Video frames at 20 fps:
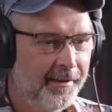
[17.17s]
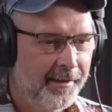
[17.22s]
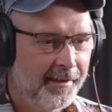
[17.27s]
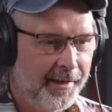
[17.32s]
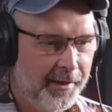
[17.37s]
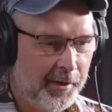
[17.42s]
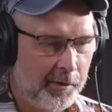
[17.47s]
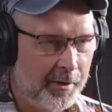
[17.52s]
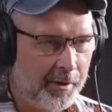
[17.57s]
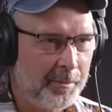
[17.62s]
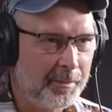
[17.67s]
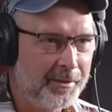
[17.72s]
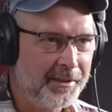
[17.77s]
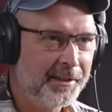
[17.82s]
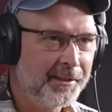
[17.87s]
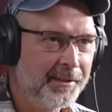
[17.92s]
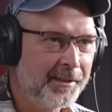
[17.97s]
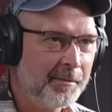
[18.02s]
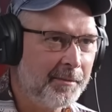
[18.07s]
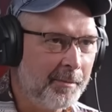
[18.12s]
you know,
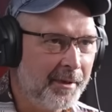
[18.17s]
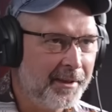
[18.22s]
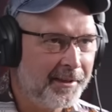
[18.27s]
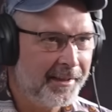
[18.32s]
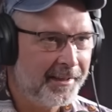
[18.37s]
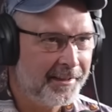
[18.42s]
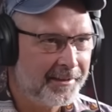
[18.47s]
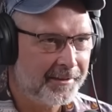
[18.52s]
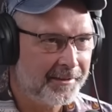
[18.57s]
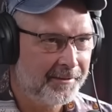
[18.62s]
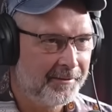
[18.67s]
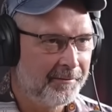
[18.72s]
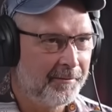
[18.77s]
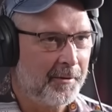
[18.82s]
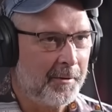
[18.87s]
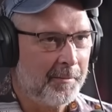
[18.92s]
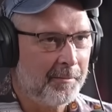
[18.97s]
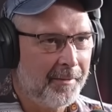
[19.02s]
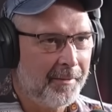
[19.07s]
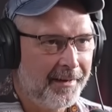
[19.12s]
reptilian beings
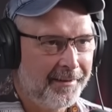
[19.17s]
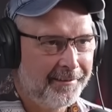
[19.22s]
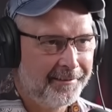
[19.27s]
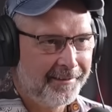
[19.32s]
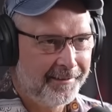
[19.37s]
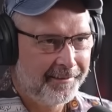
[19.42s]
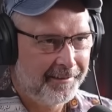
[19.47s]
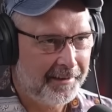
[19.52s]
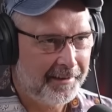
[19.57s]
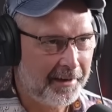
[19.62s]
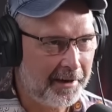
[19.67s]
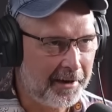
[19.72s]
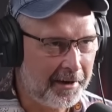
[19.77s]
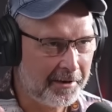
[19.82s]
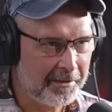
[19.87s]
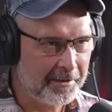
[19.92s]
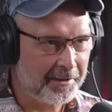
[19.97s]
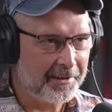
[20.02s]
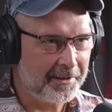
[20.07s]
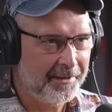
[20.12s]
from
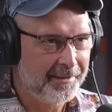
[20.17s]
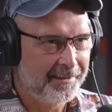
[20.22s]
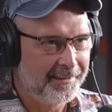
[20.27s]
other